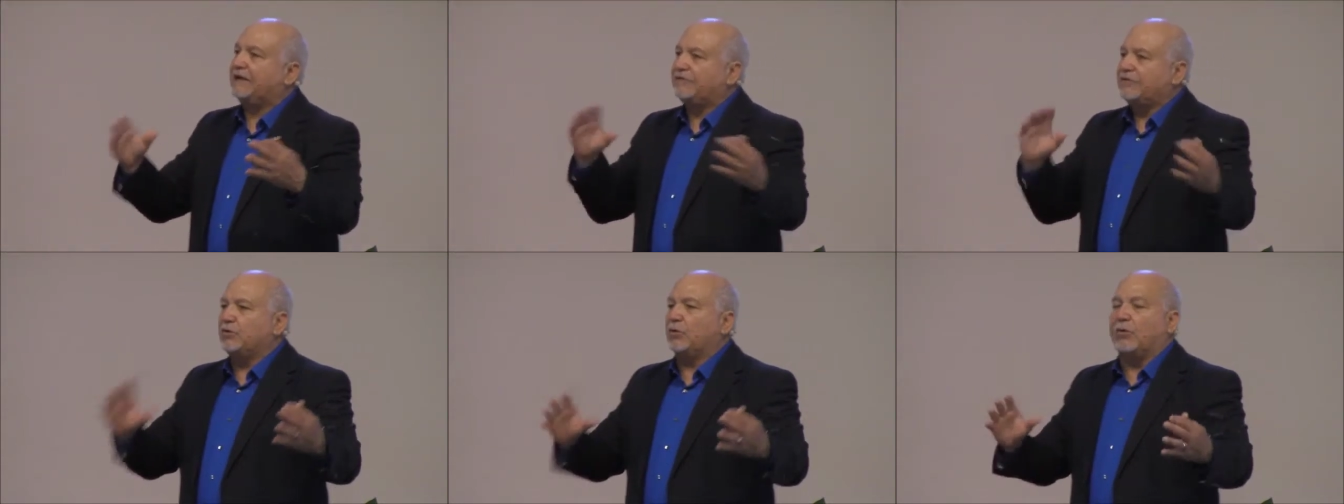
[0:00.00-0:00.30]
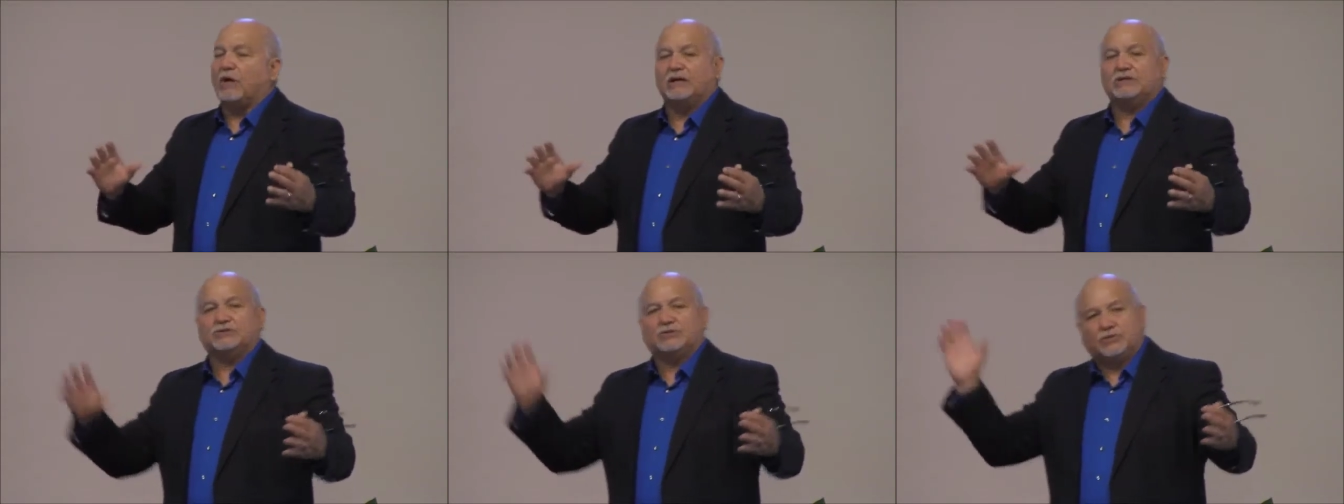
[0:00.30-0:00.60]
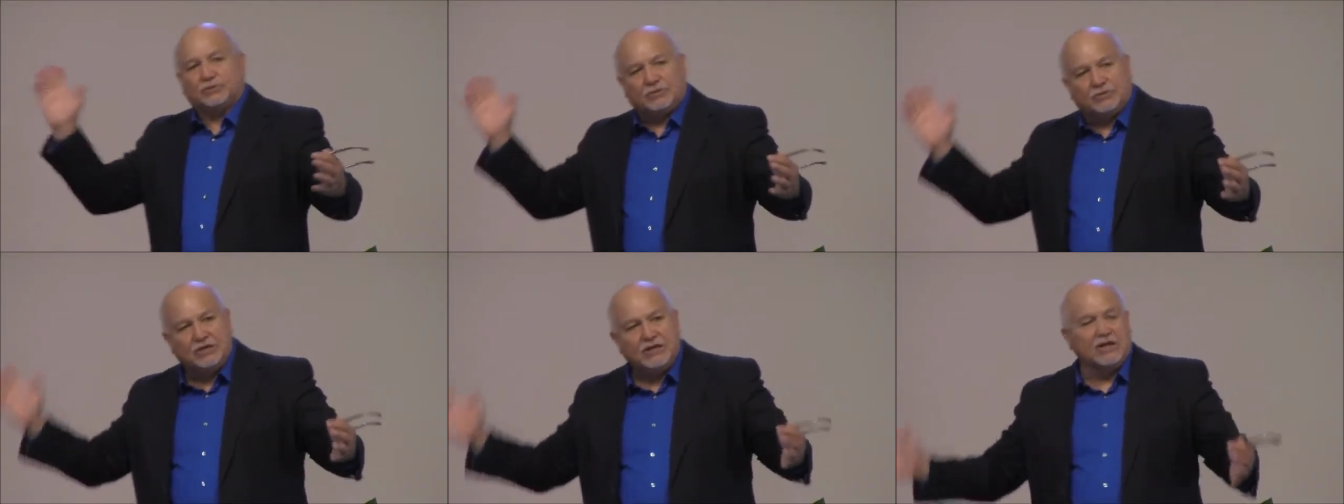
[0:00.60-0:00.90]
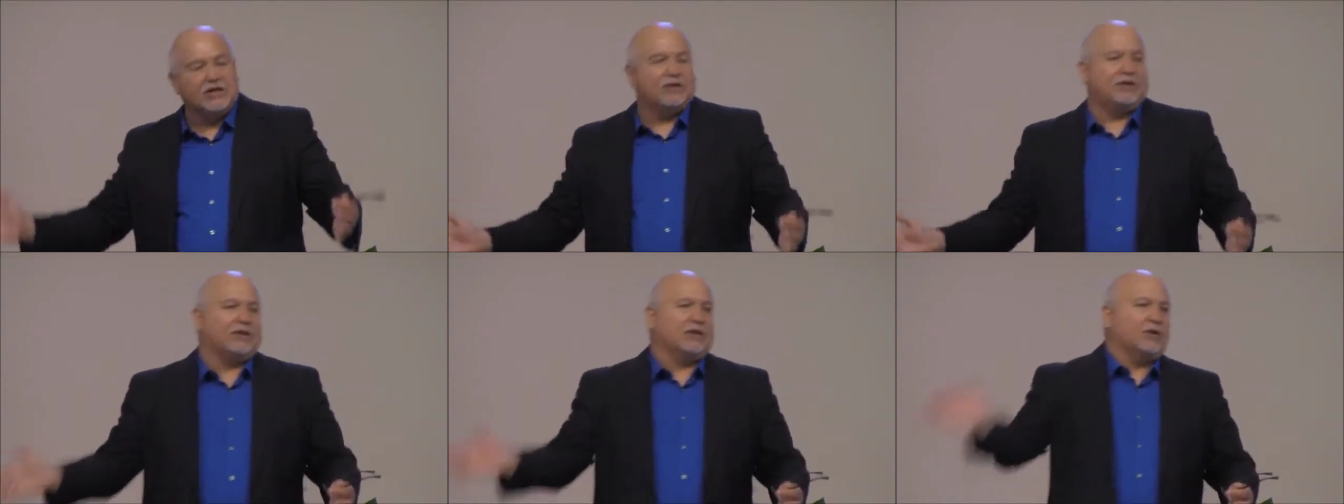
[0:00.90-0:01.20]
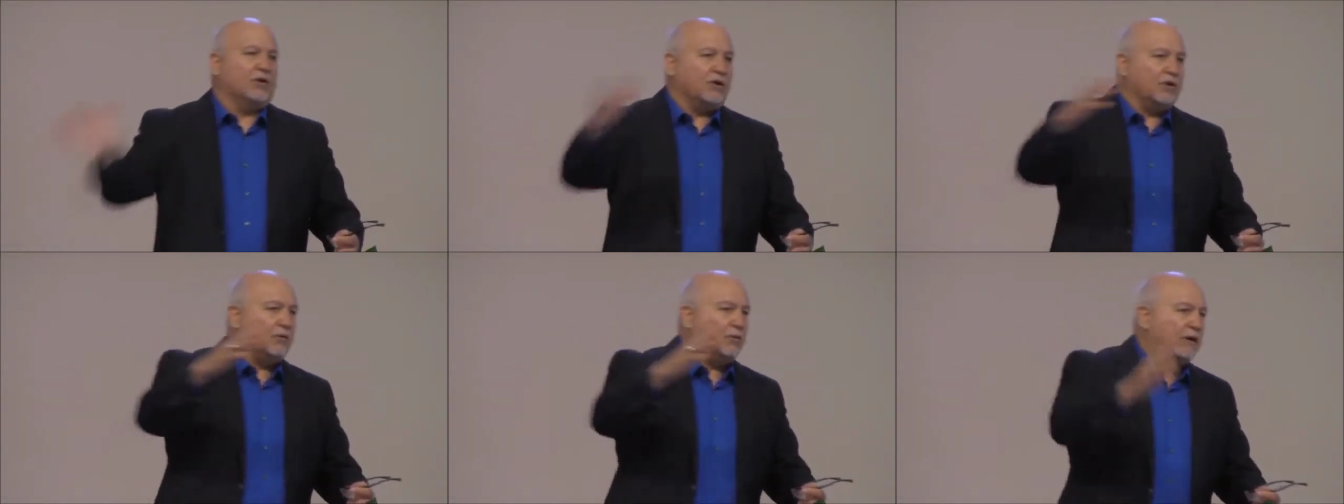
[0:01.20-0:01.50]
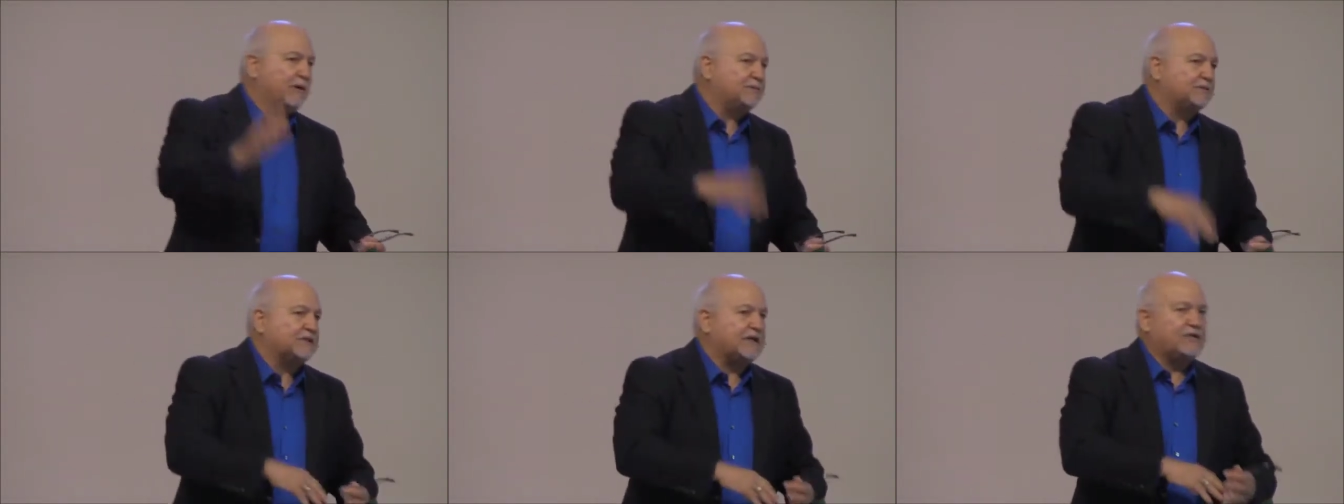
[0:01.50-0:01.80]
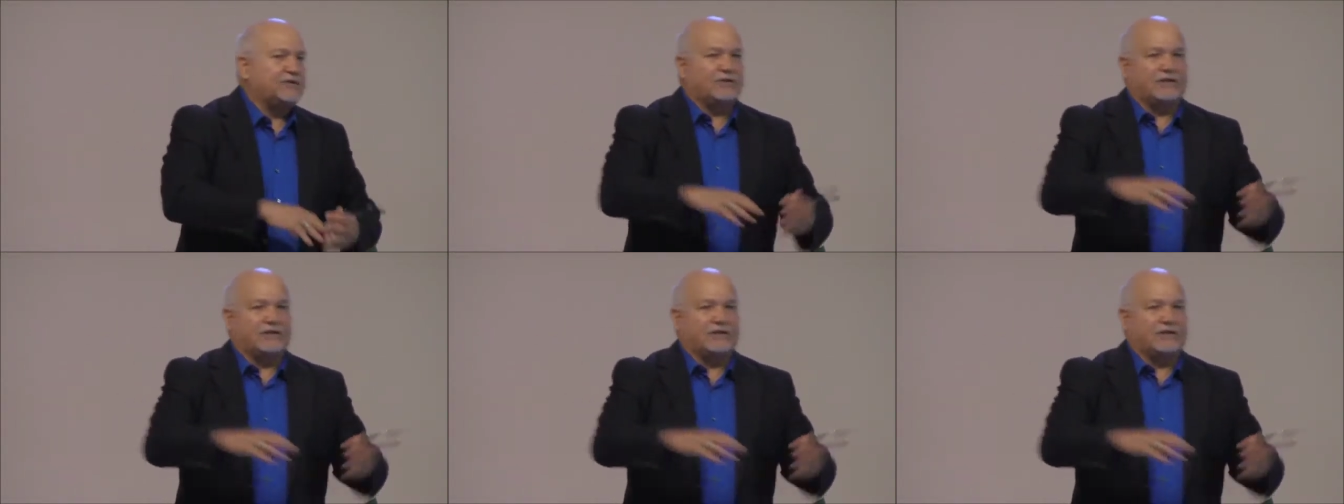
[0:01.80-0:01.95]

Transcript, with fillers: If you want to, you can go to the website.